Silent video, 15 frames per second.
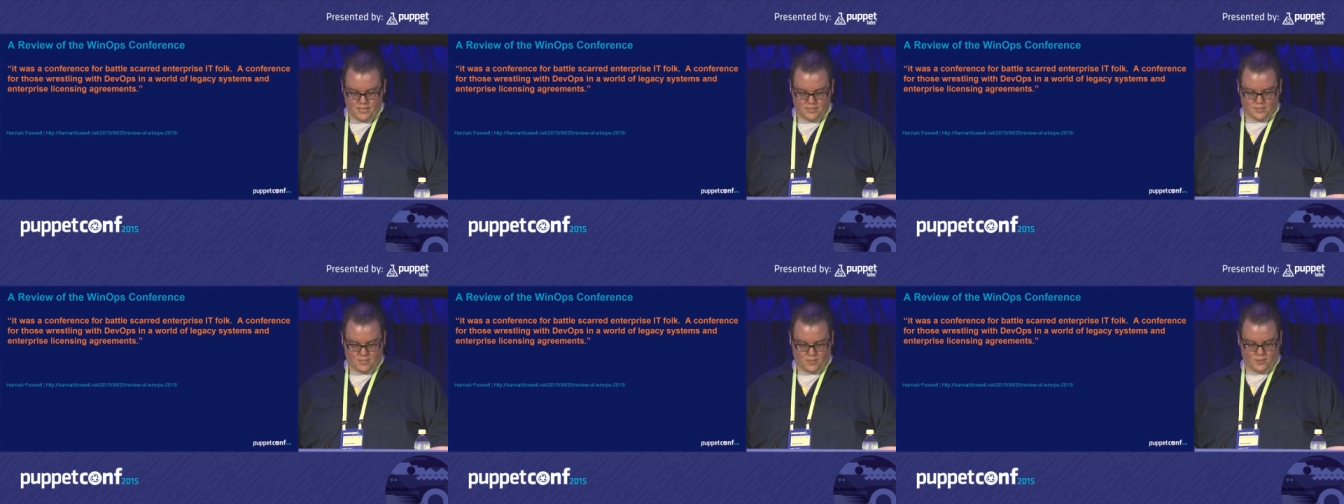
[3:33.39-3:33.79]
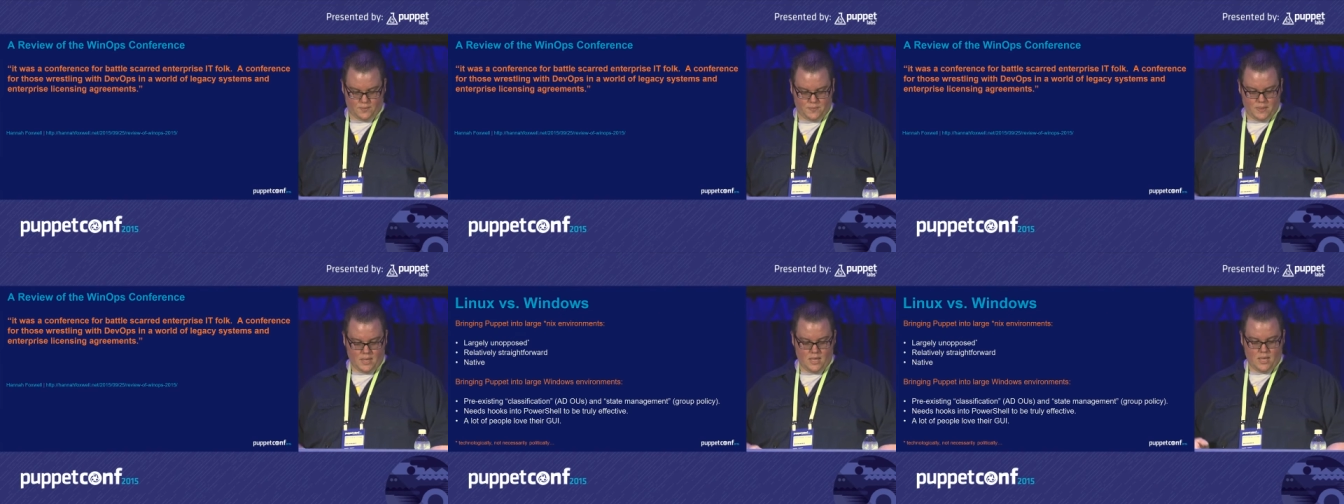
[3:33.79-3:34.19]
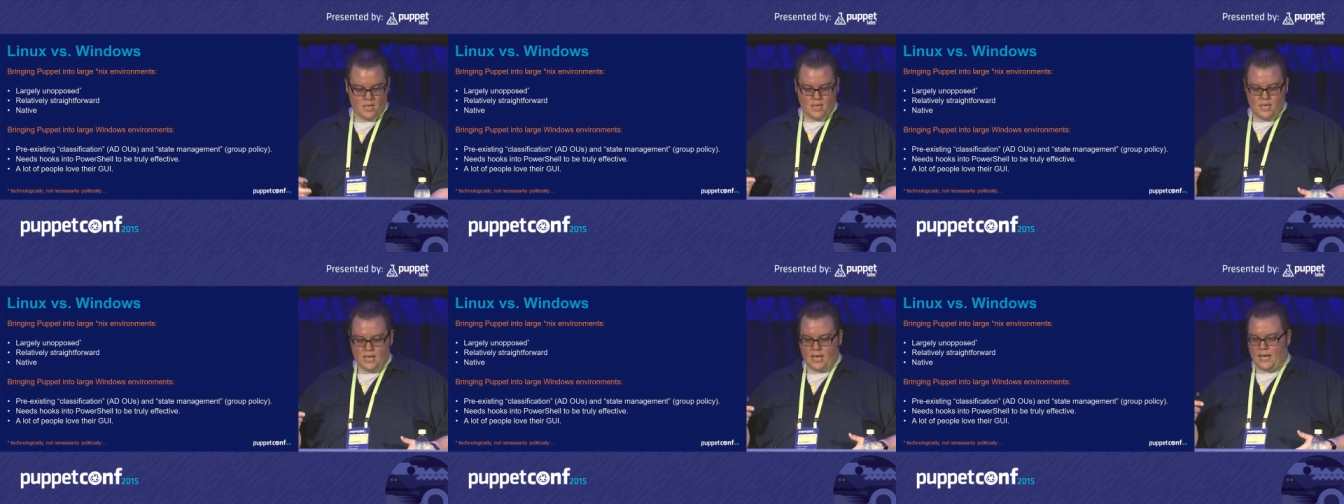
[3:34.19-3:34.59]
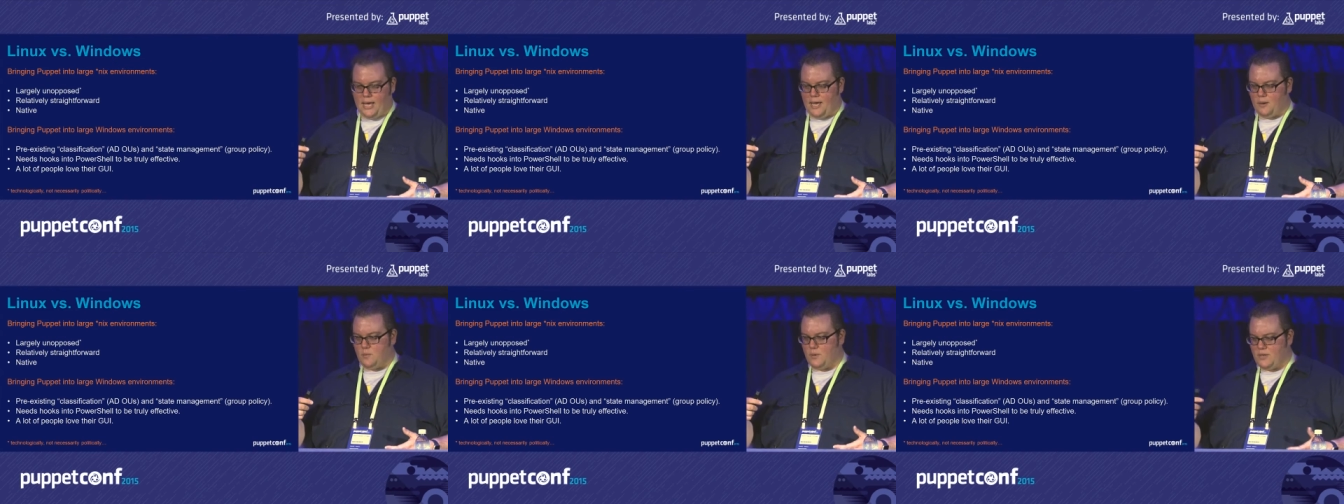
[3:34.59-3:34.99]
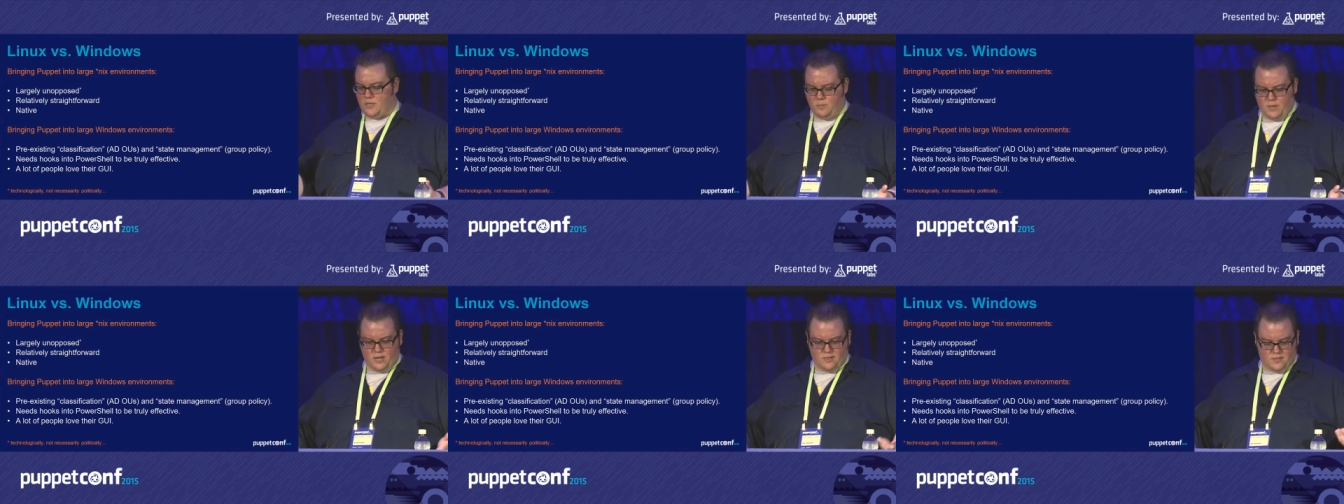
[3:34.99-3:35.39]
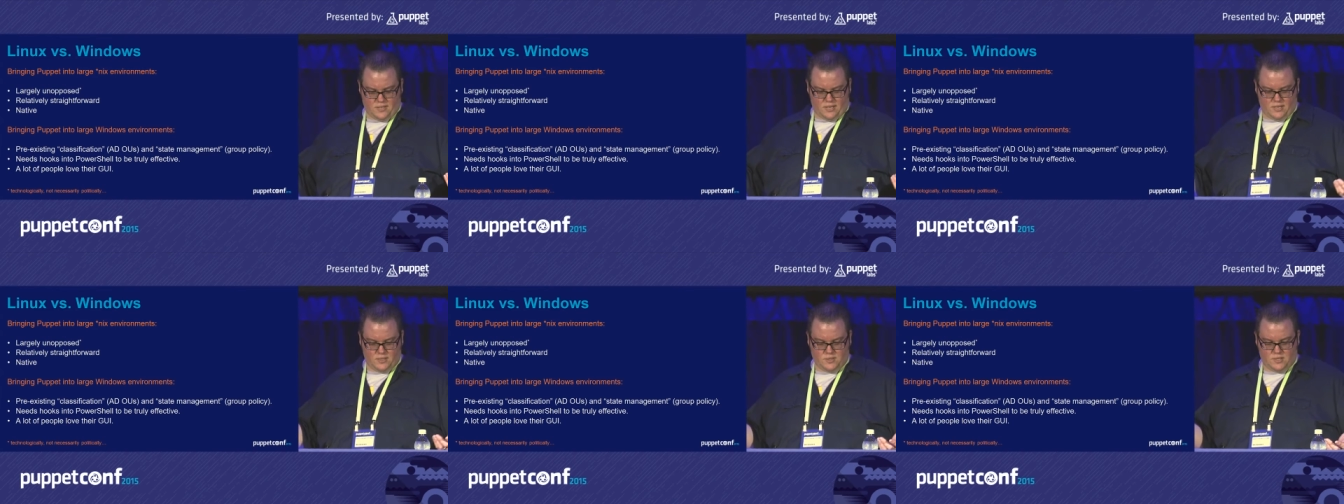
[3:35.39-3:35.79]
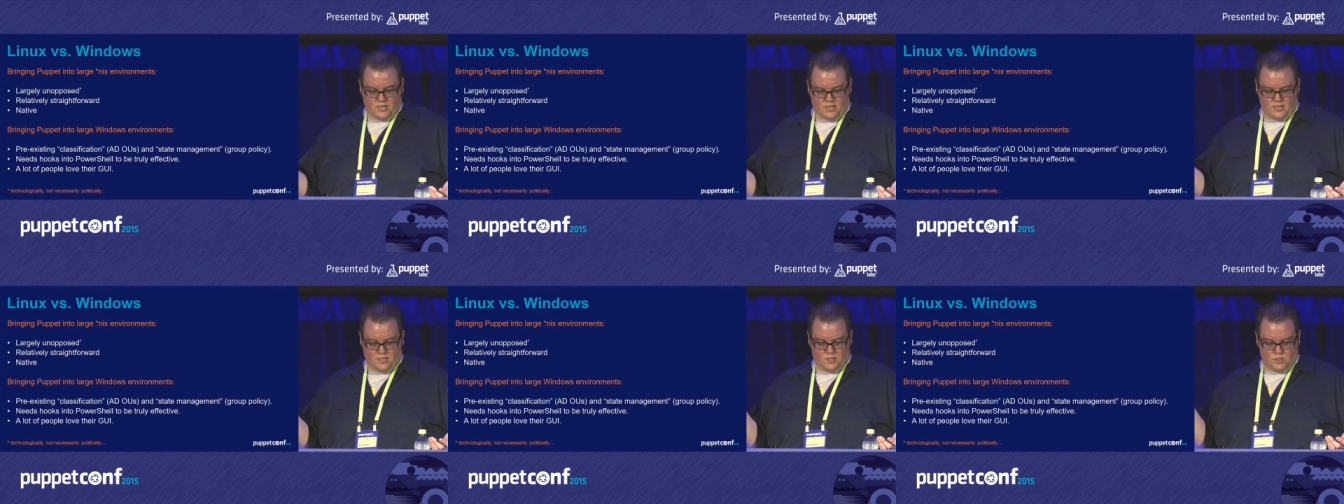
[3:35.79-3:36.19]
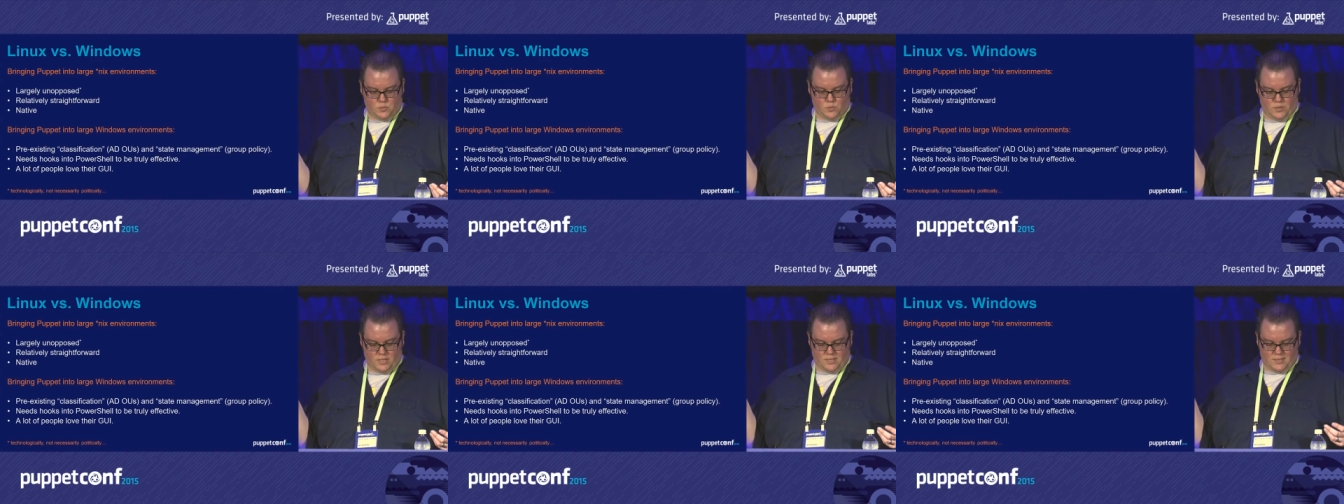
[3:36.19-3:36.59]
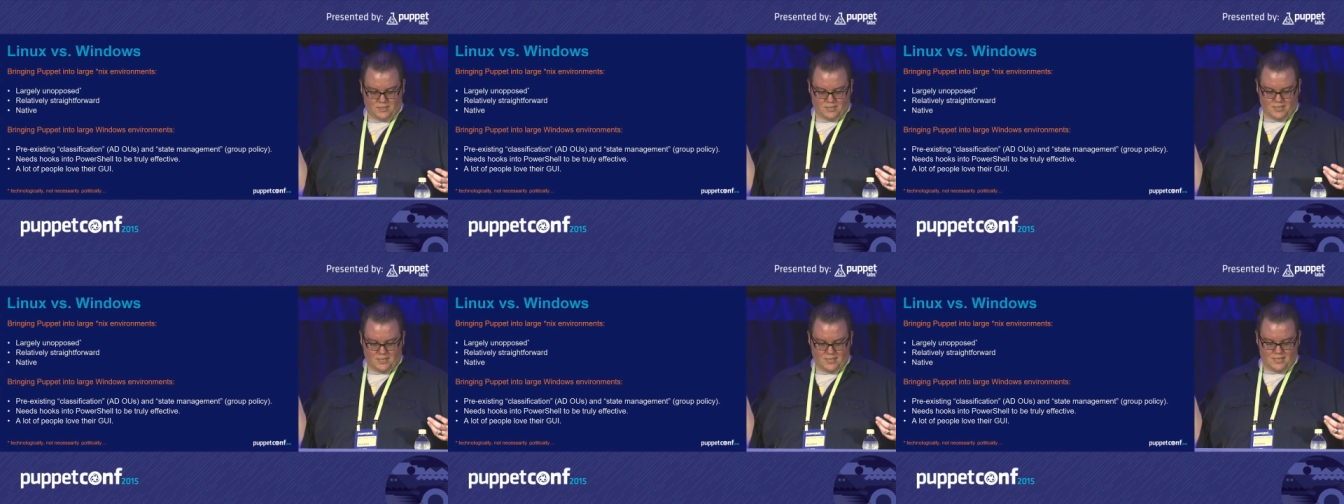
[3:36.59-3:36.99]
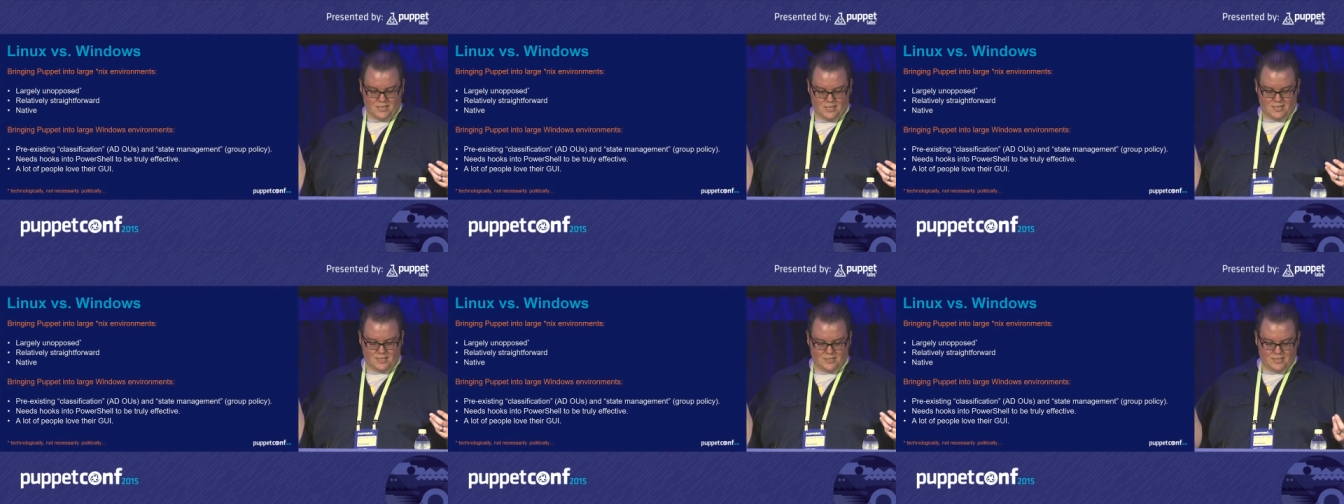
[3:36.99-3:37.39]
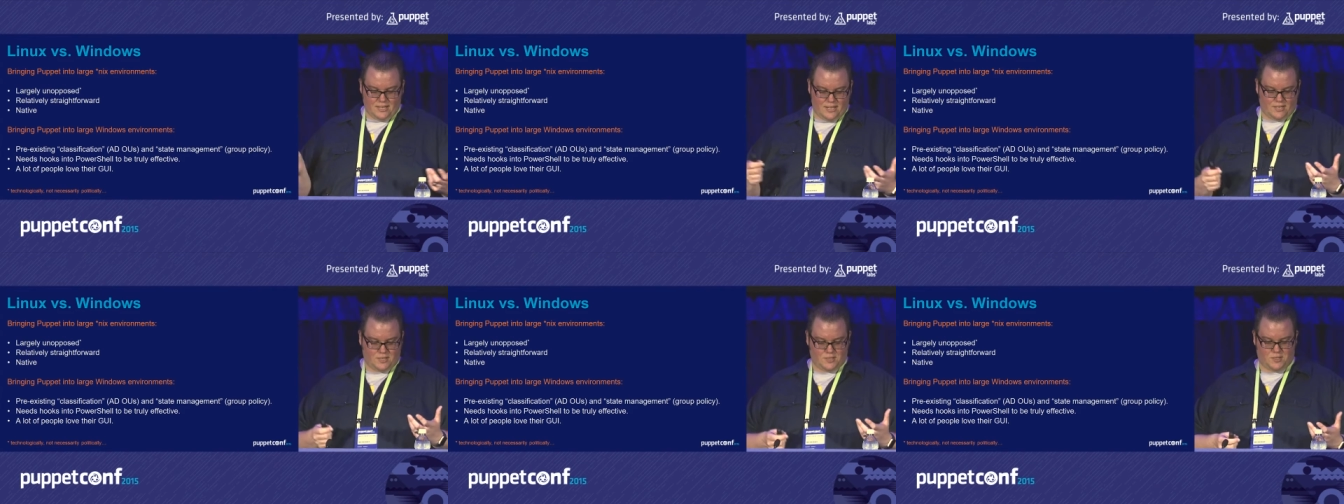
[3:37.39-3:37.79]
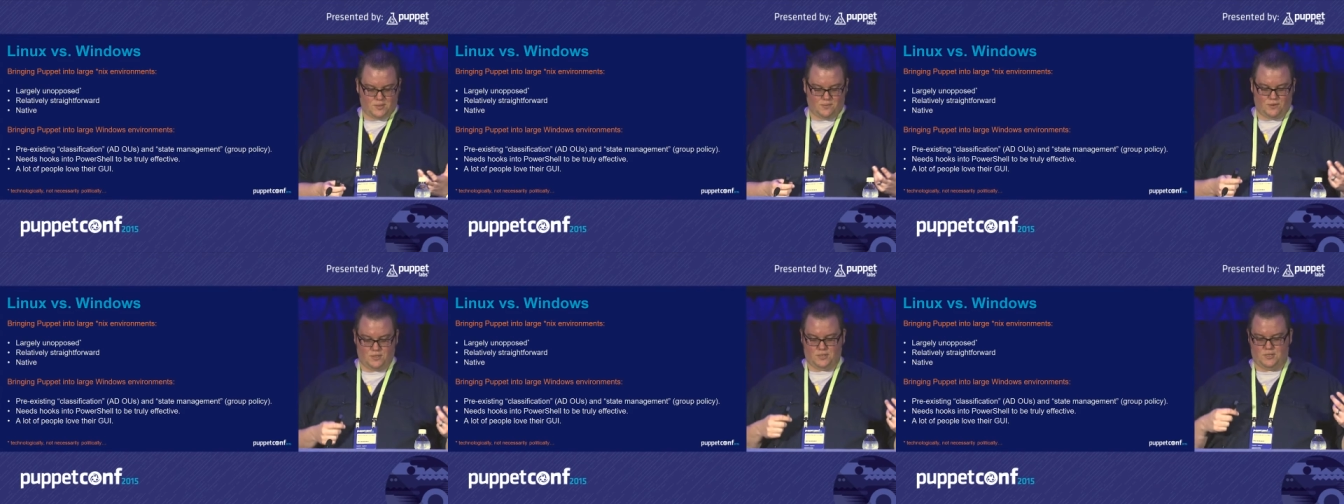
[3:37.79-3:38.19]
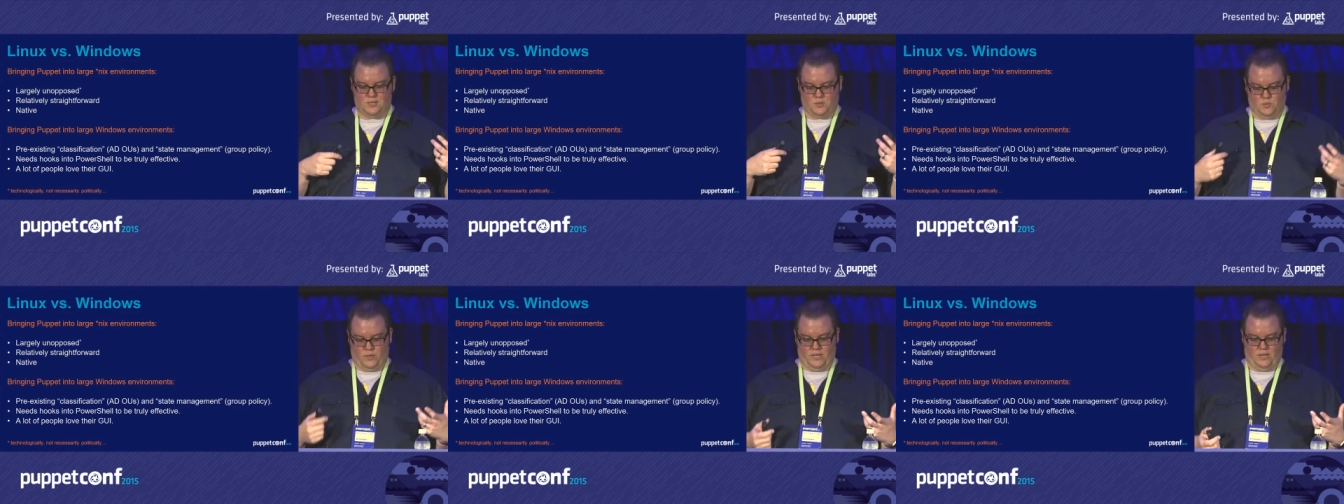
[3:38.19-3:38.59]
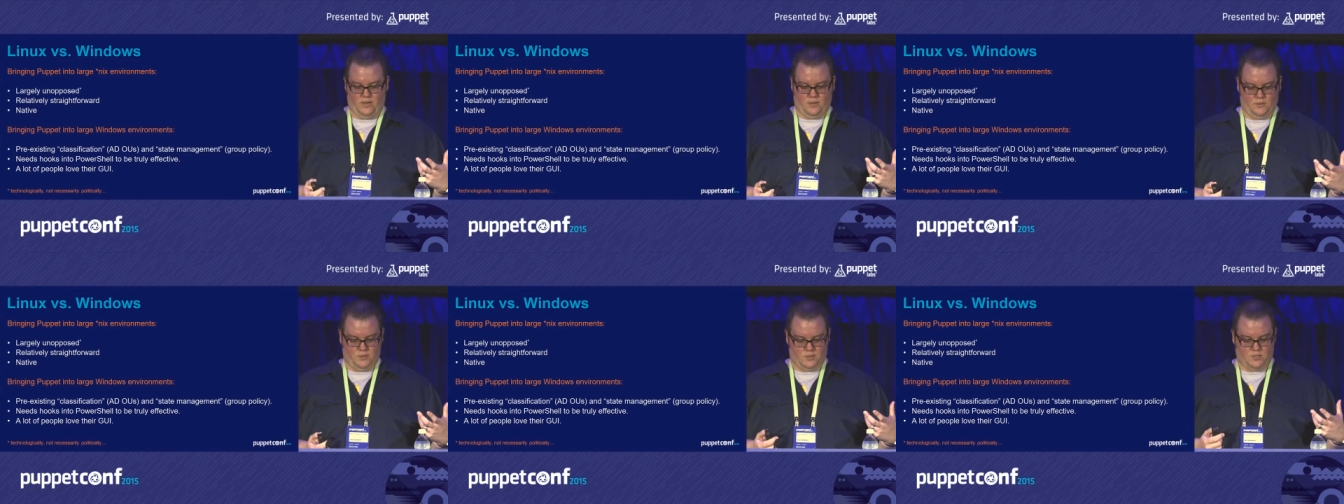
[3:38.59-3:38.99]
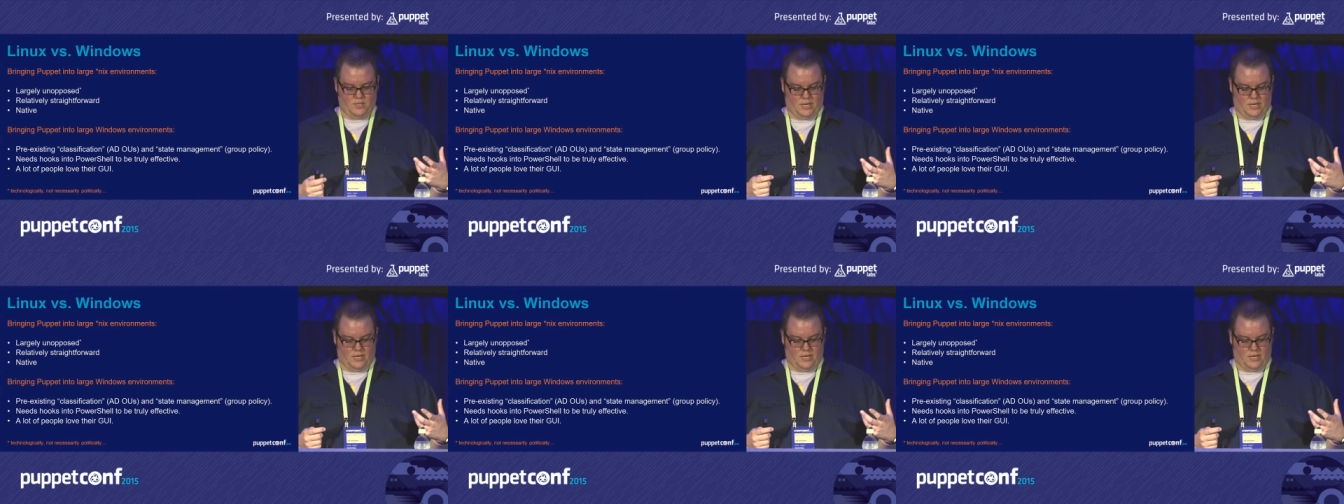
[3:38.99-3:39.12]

So uh, one of the bigger things is with Linux versus Windows.